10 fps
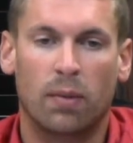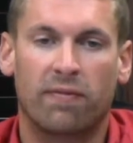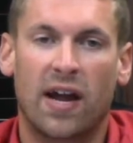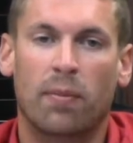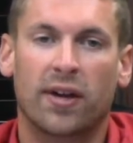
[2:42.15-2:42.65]

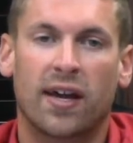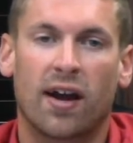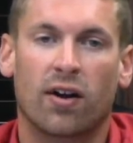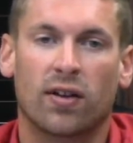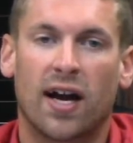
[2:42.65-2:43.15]
Family
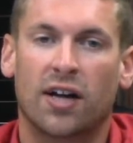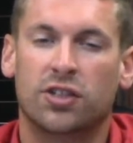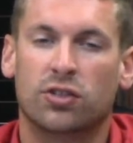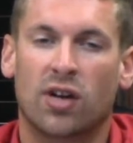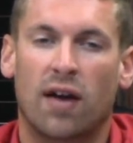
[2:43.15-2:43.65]
care,
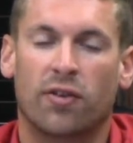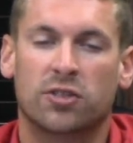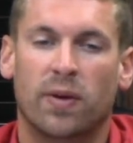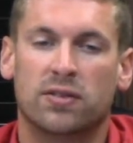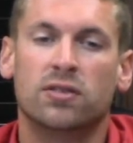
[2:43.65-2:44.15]
lodging, travel
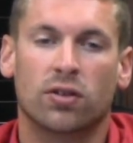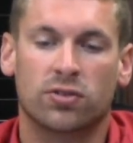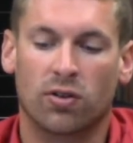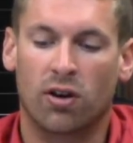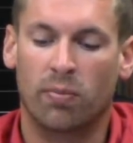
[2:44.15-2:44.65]
expenses,
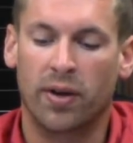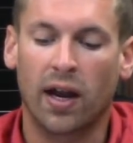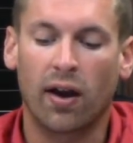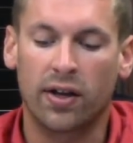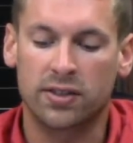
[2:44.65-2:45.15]
those are all big
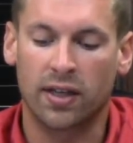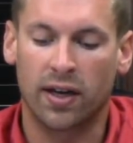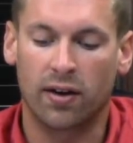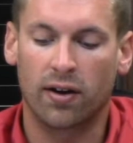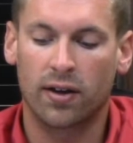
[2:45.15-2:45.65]
areas to
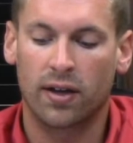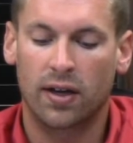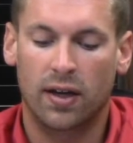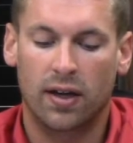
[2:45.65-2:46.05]
hit on.